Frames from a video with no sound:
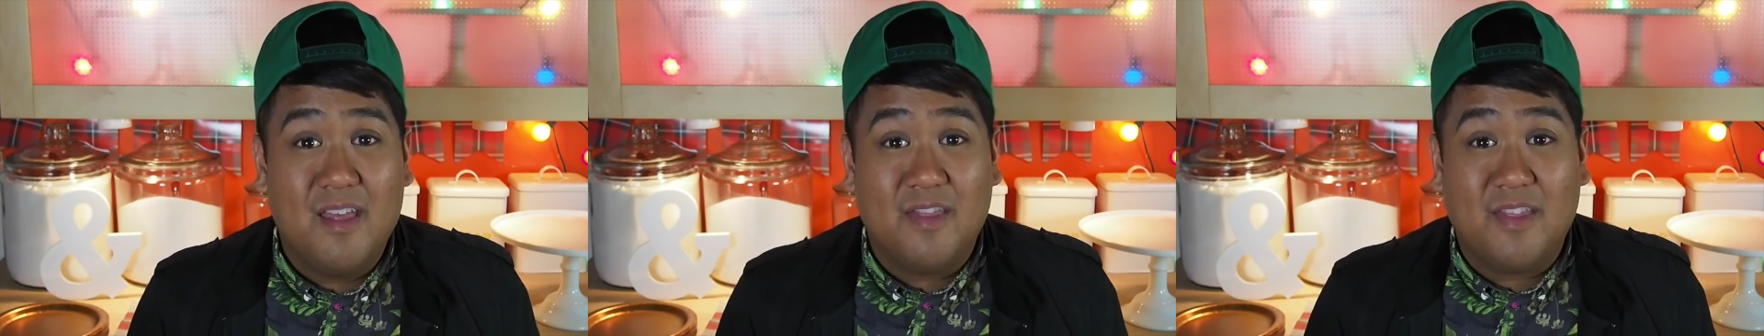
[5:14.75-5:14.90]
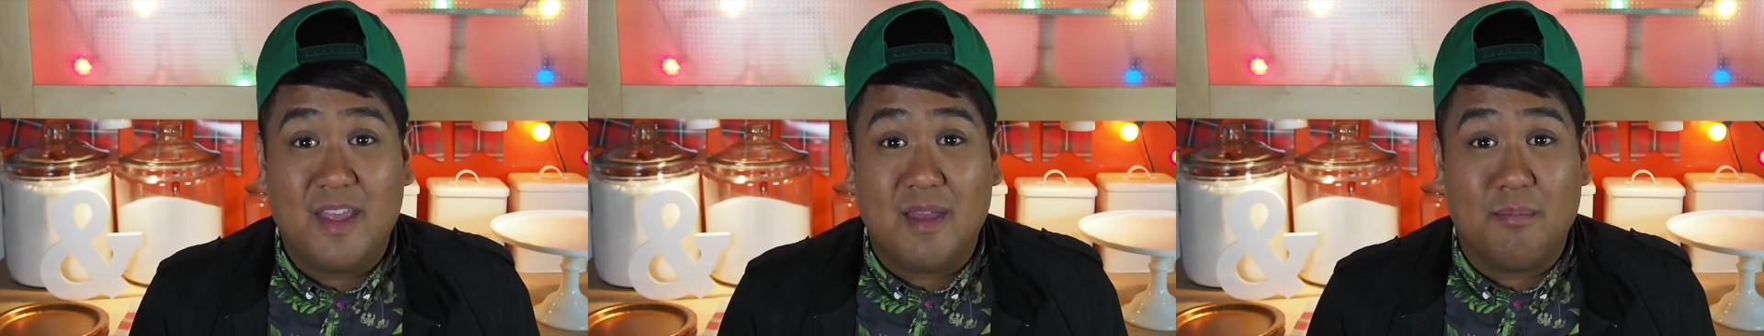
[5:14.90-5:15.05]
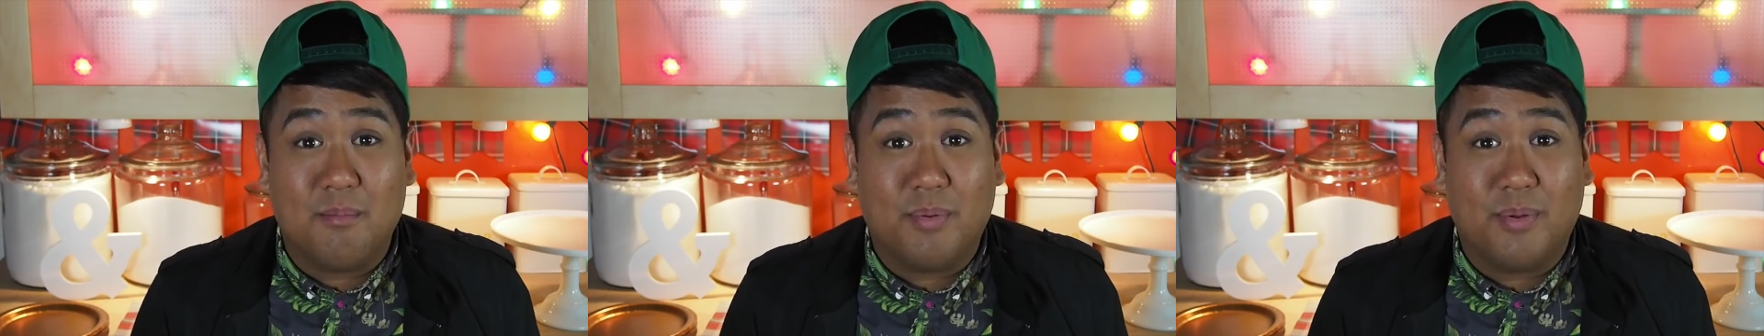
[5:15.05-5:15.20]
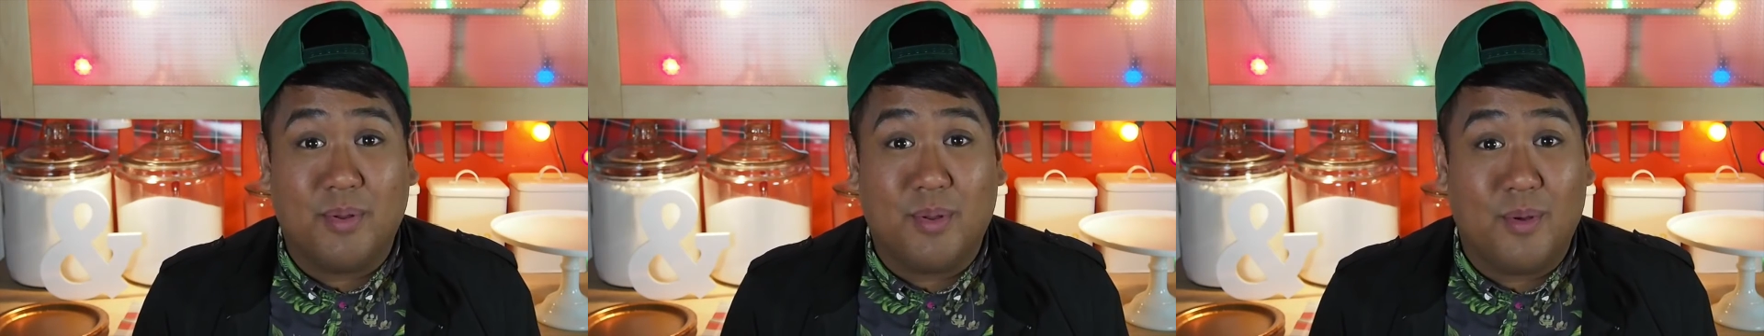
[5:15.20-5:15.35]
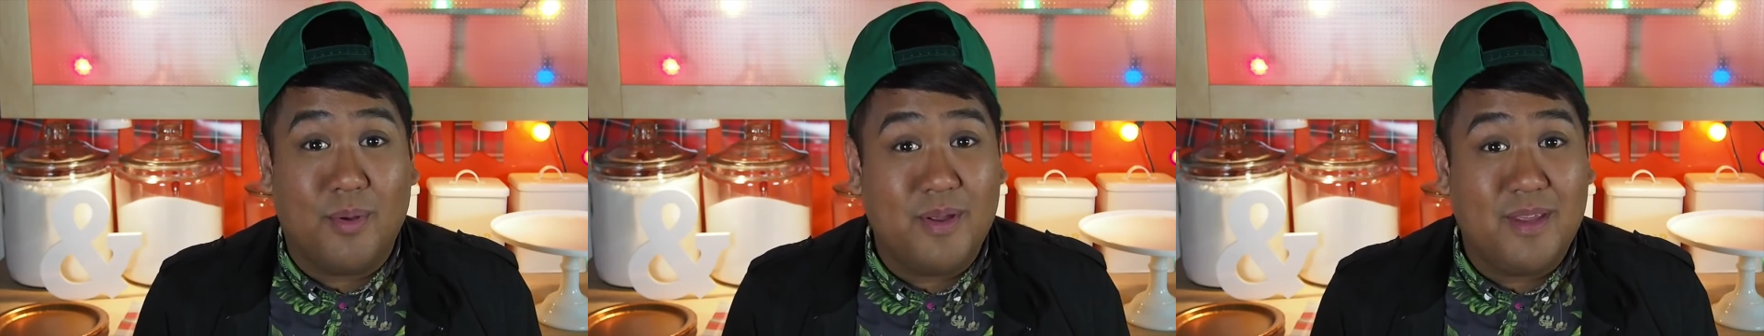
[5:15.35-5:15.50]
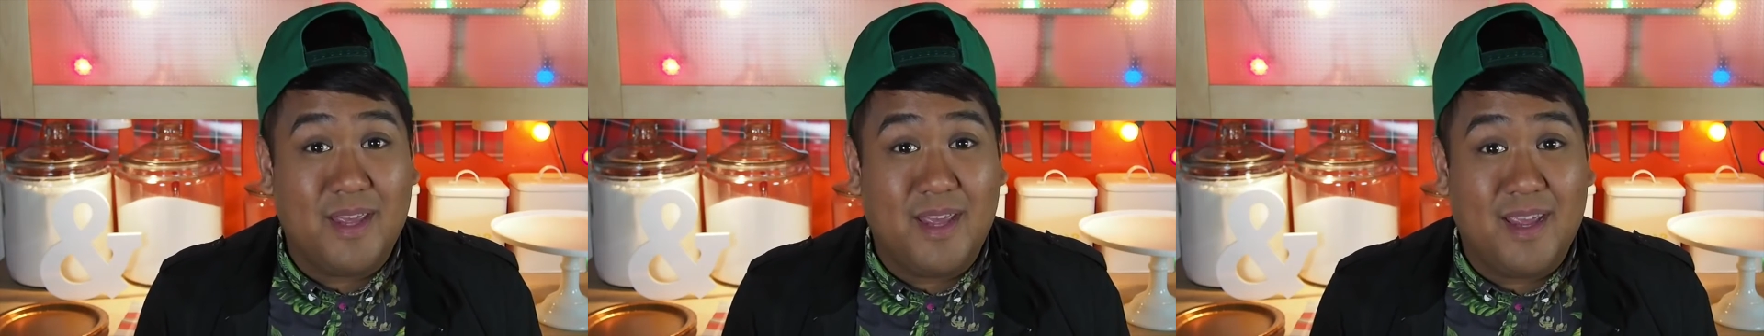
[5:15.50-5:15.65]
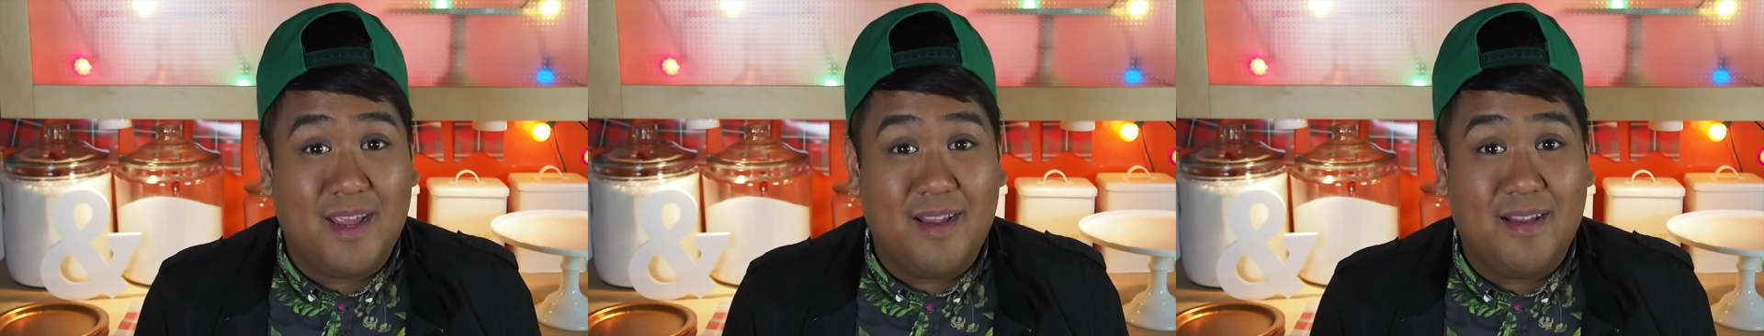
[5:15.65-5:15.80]
The
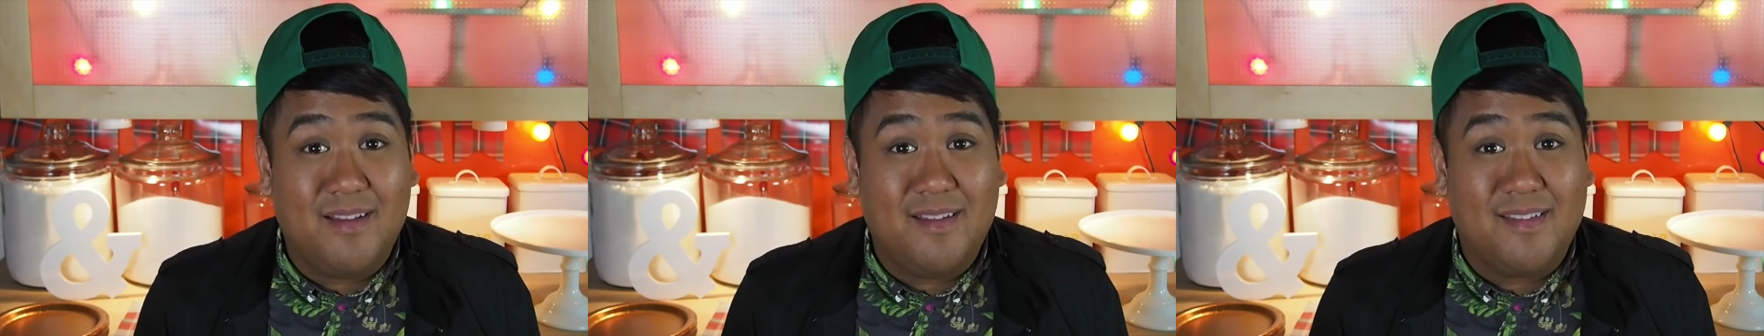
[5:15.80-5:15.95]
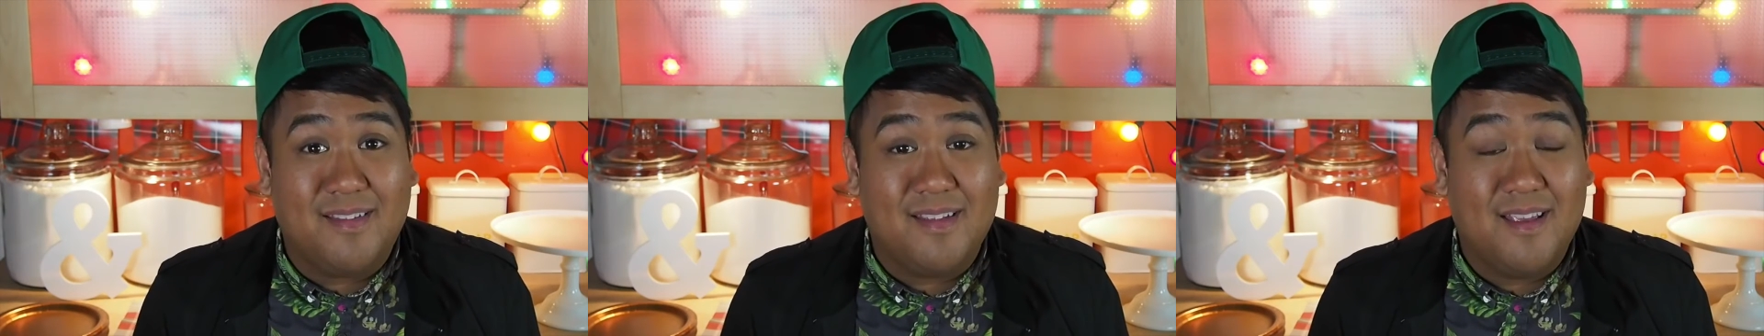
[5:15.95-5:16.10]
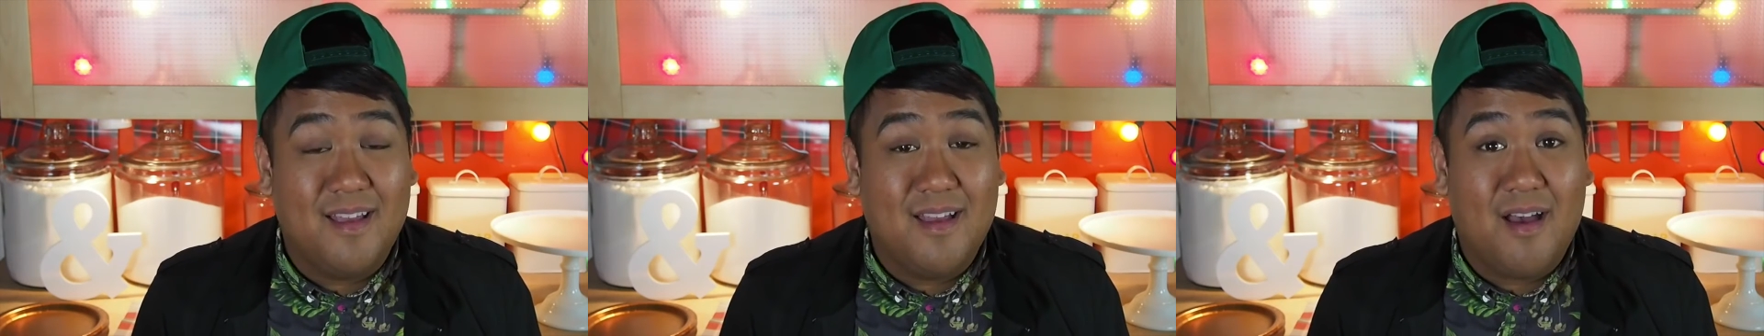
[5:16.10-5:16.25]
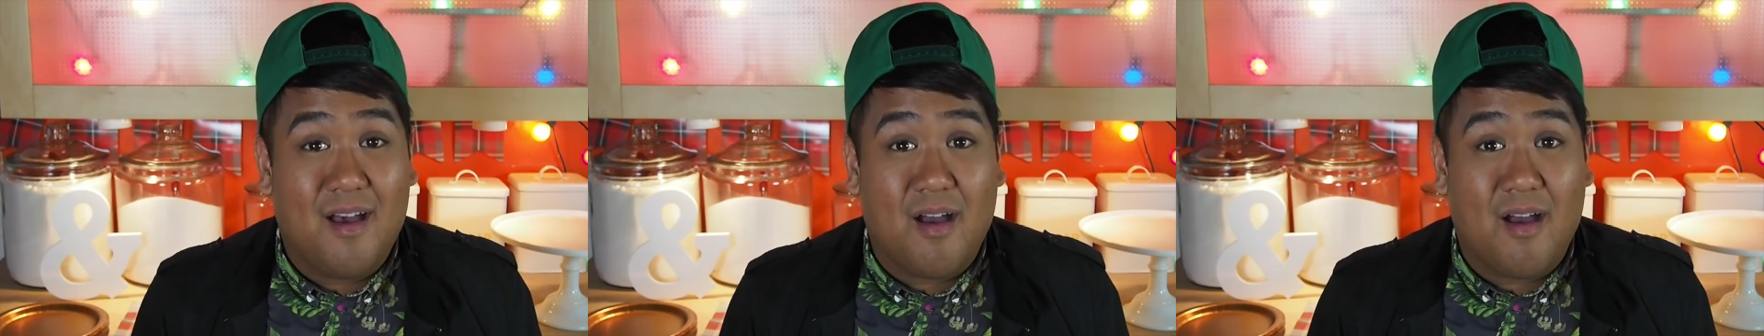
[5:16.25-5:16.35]
employees